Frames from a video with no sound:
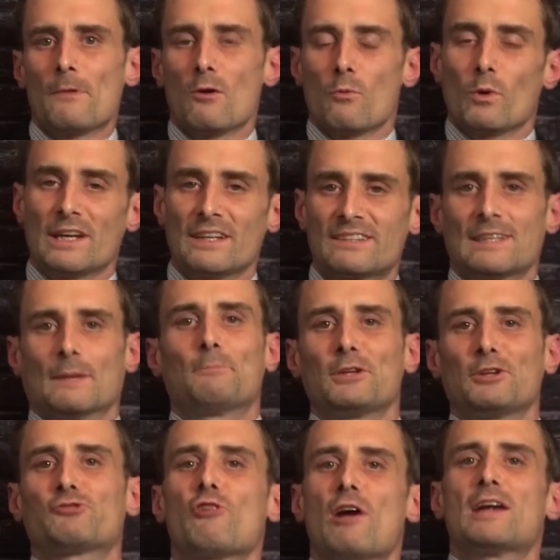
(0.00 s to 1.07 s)
What he's
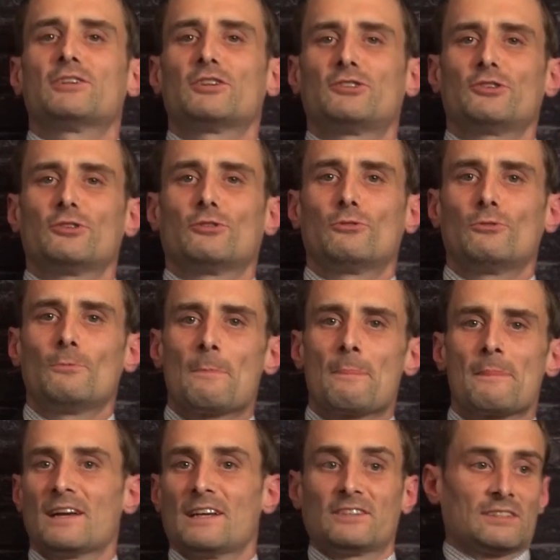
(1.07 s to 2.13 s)
simply trying to do
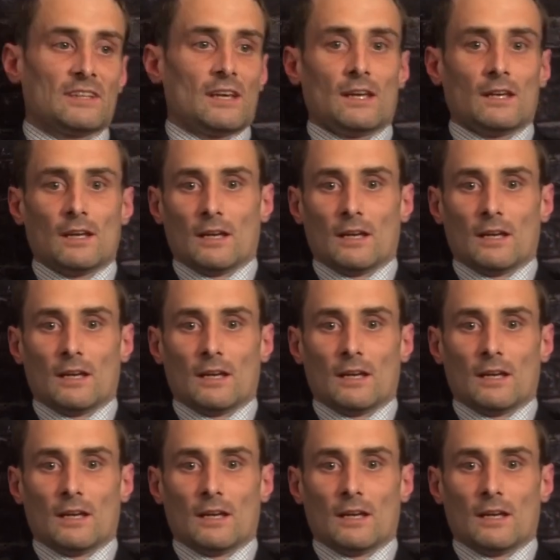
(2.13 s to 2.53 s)
is